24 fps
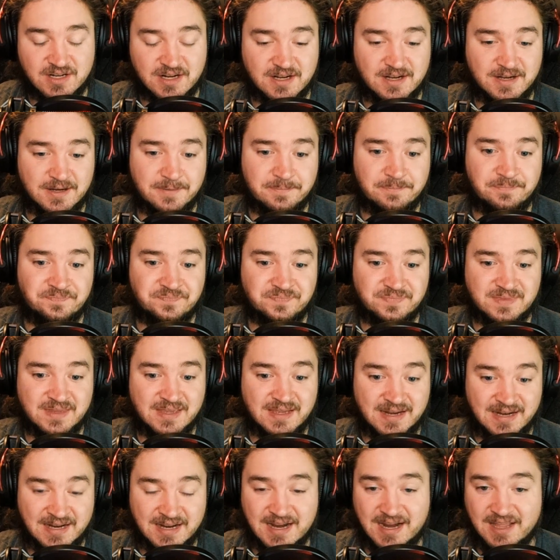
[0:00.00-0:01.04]

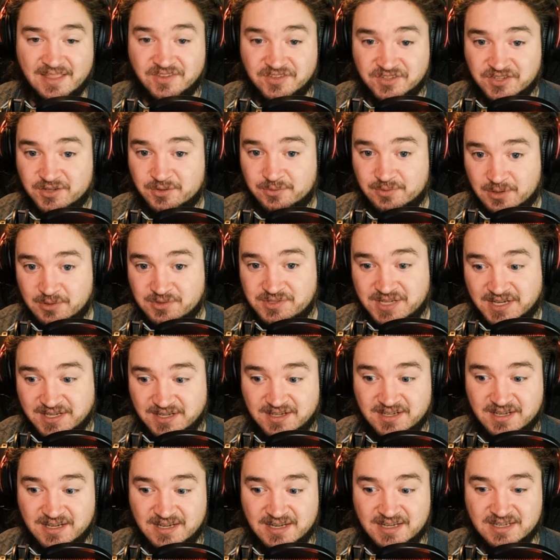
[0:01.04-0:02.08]
And a guy that's going to rotate
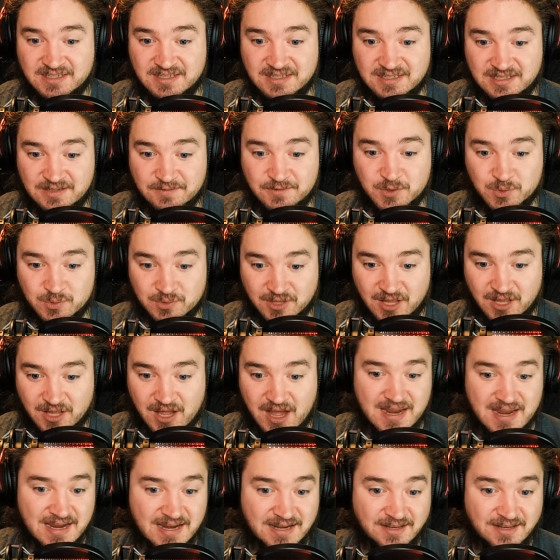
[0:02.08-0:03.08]
in and give you a lot.